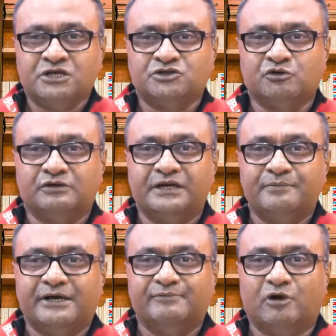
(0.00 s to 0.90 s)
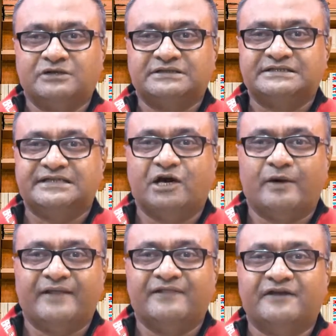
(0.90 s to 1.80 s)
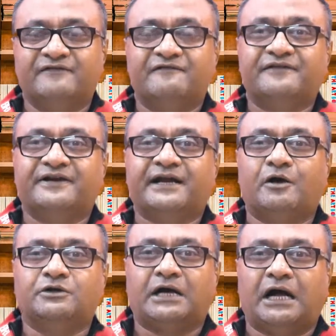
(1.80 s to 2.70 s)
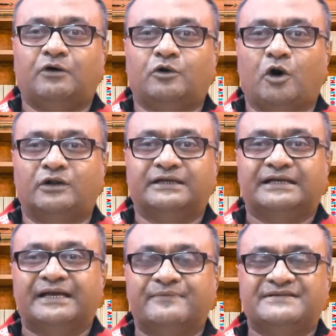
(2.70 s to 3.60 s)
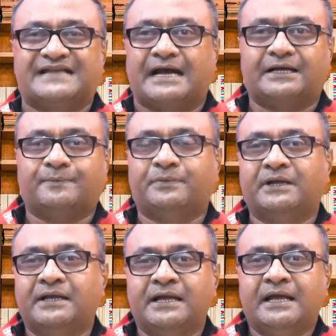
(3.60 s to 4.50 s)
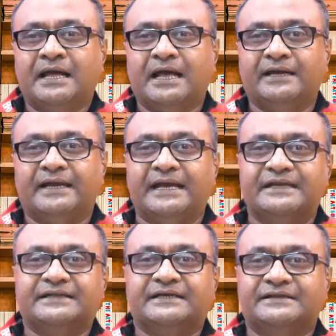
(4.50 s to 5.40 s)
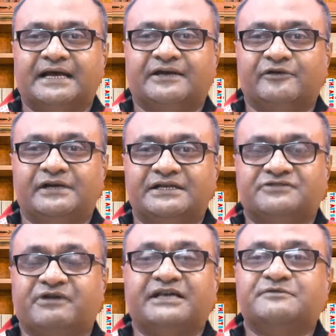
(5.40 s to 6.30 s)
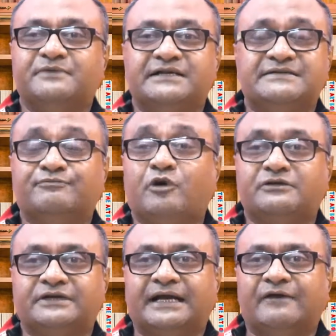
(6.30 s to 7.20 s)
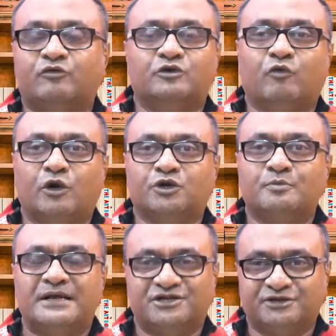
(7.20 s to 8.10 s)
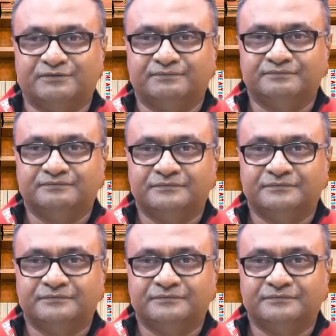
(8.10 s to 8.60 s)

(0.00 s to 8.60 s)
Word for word: So let me unbox this now and then we'll figure out how all the claims stack up and anything that really strikes me as important that I would want to mention.